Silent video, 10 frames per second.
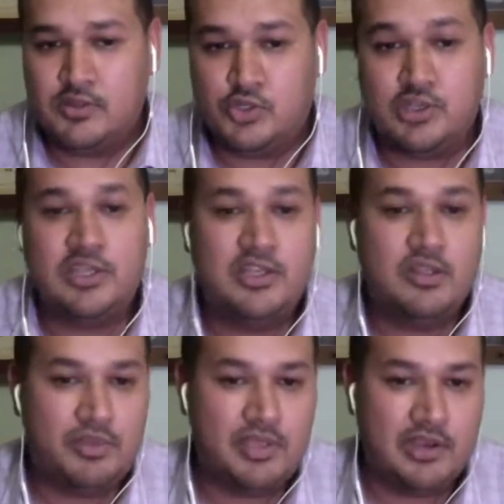drinking
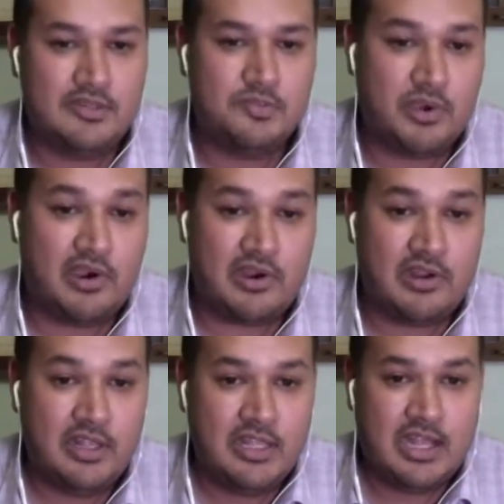the Pierre Sparr,
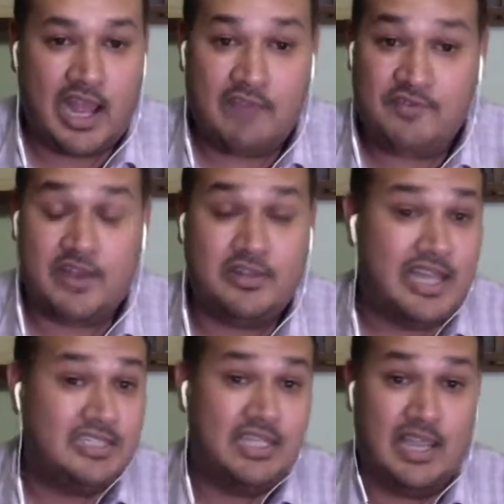I found
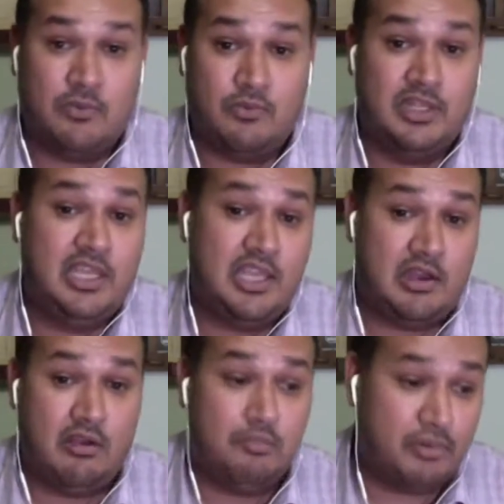that to like really hit
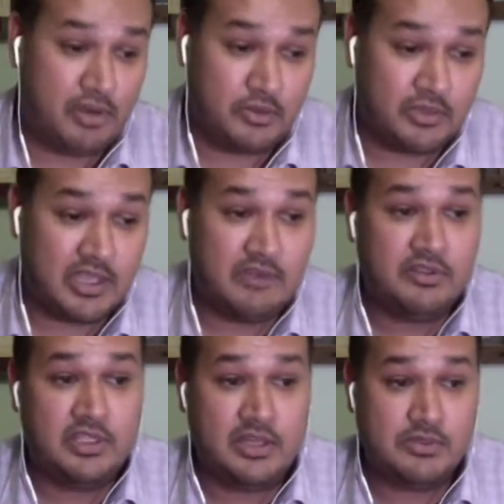on point with
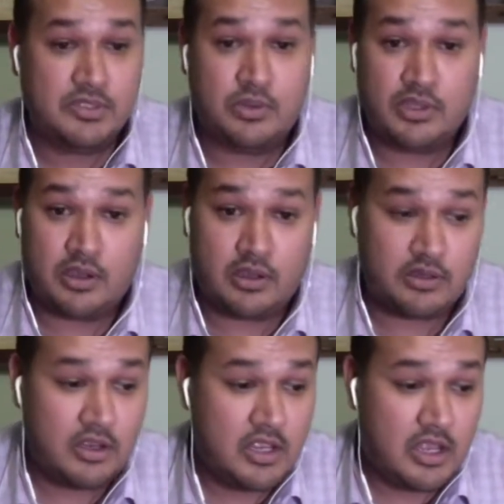everything that was going
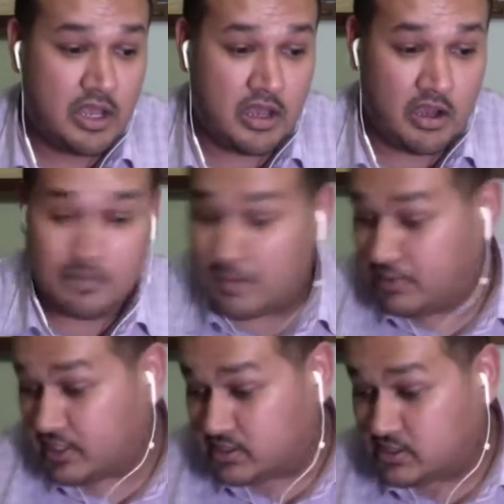on my
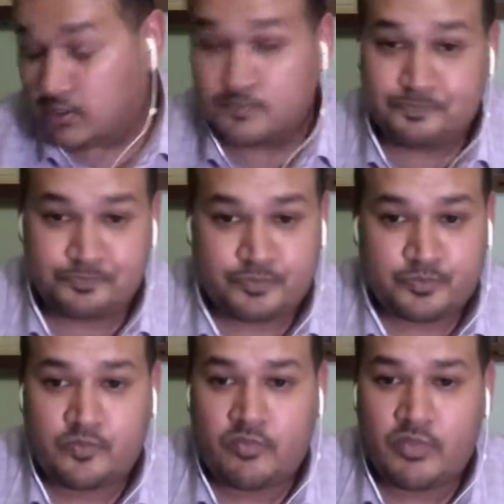plate. So
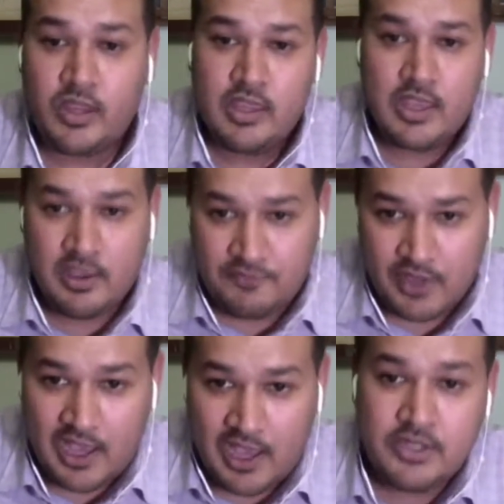if
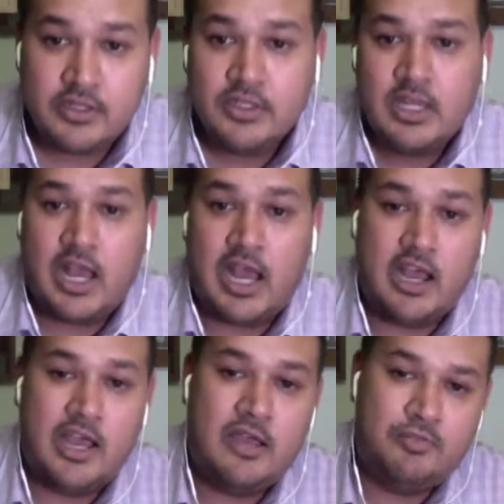you have it,
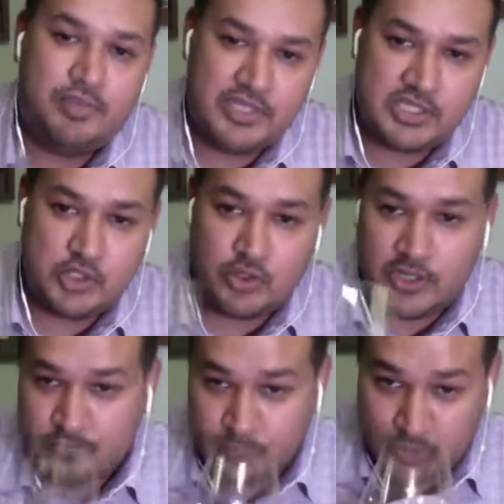please enjoy.